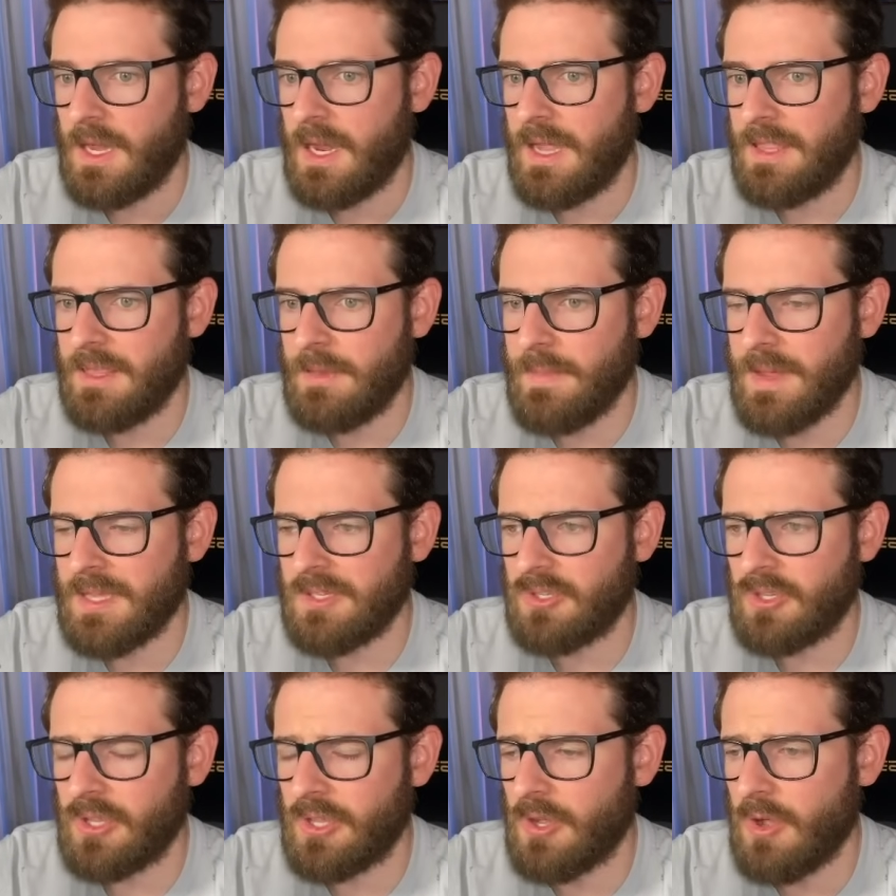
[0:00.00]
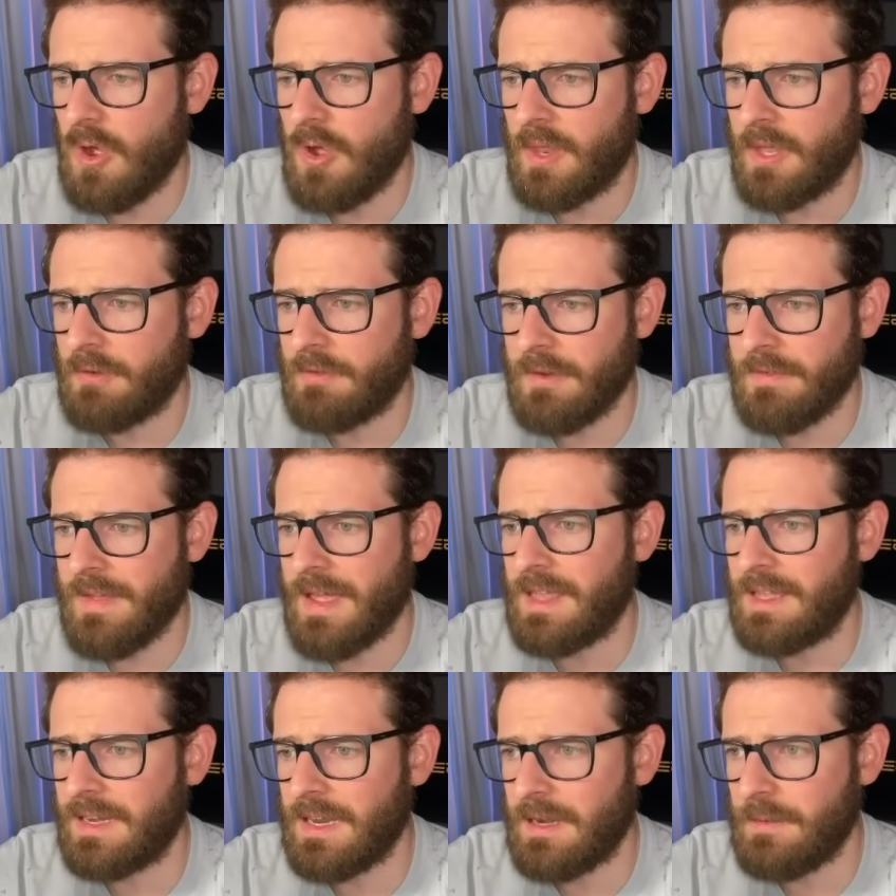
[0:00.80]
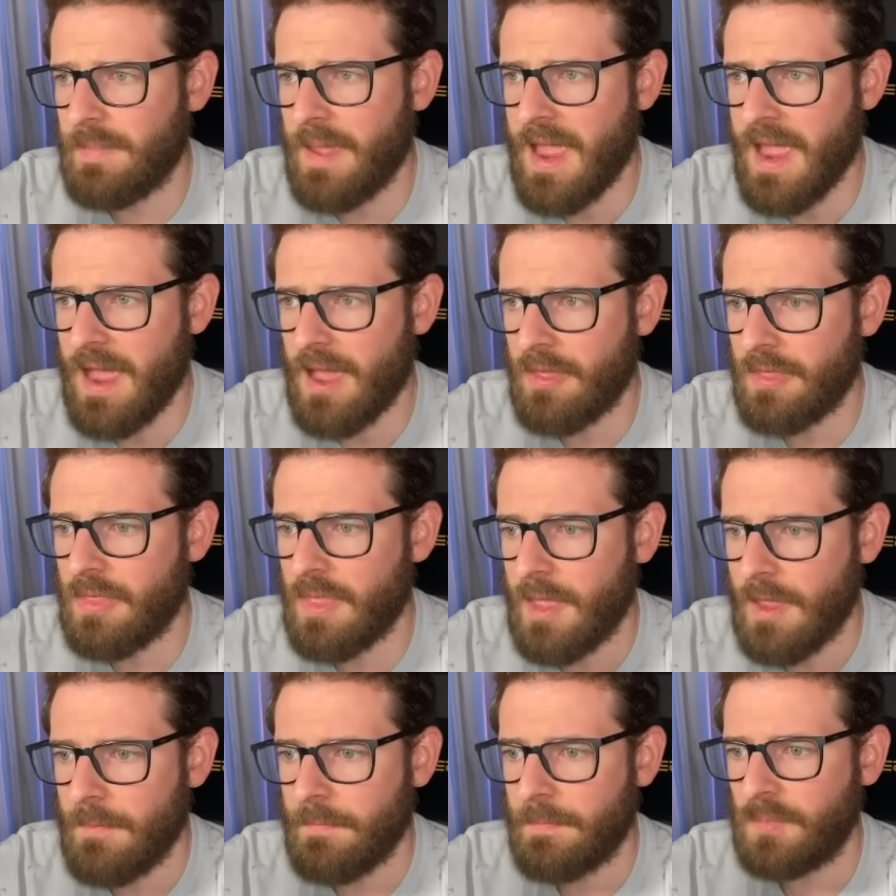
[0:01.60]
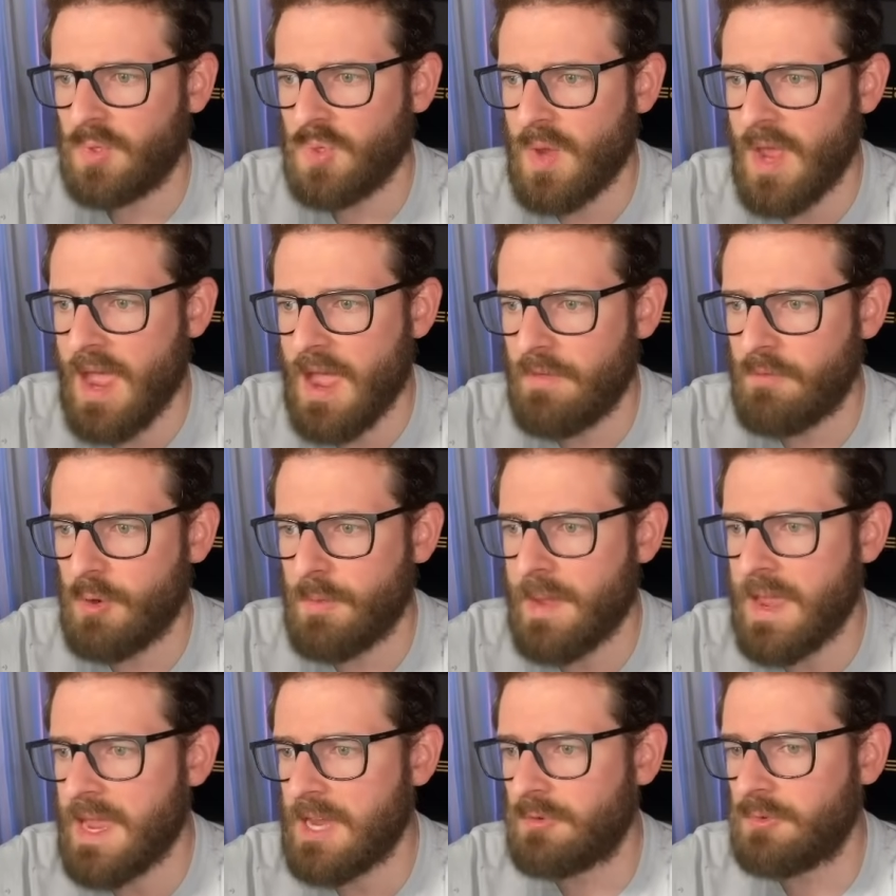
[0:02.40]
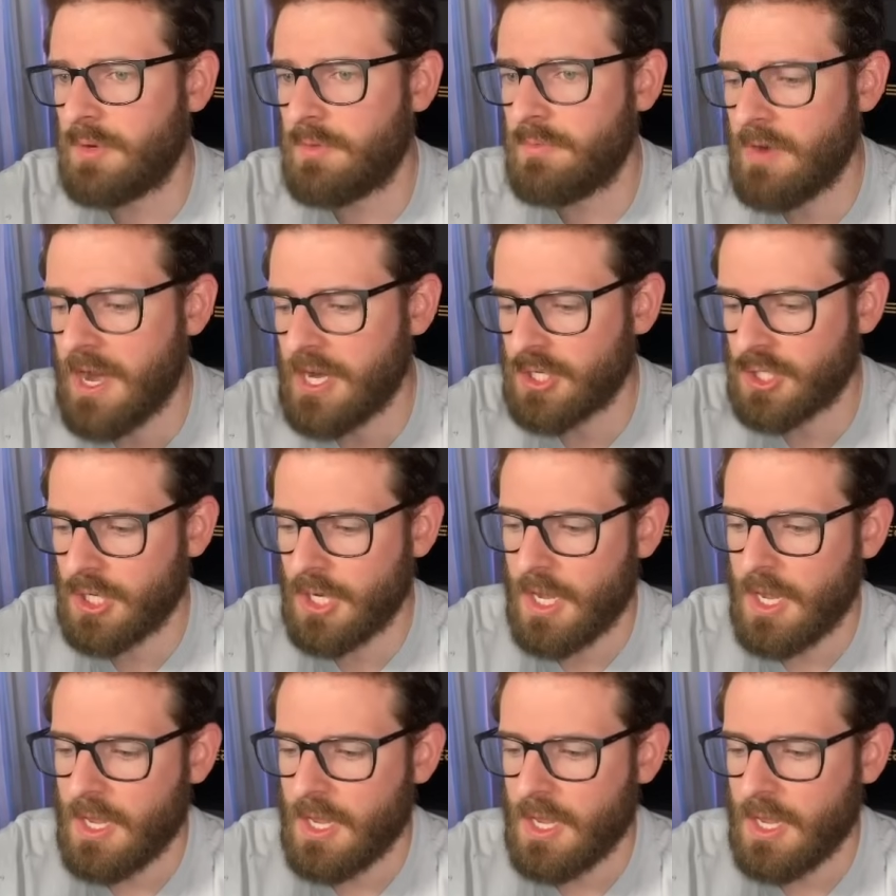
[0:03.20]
and then basically call like revalidate path to have your page refresh.